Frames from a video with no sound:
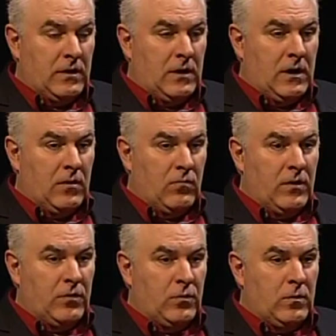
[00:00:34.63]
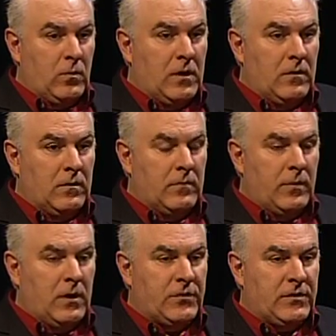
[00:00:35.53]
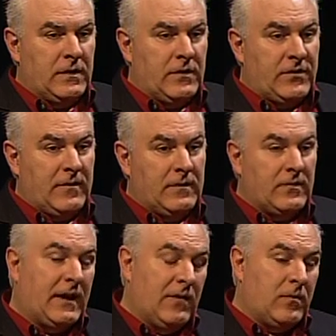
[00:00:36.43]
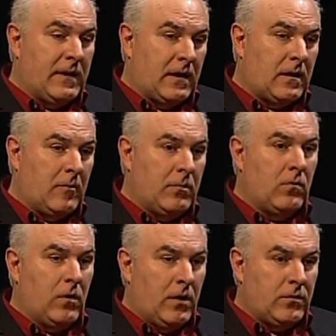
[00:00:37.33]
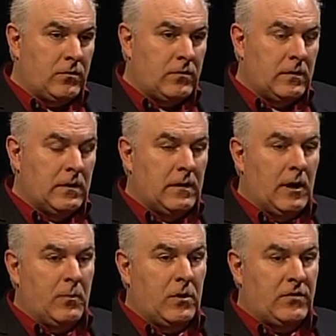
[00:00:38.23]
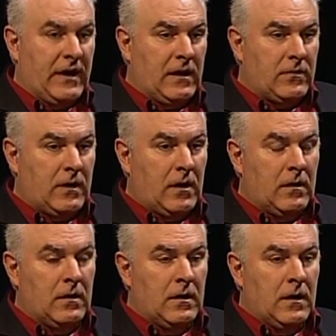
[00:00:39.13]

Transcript: a lot of the runners who had won Boston in the 70s came from that club. Bill Rodgers, Alberto Salazar.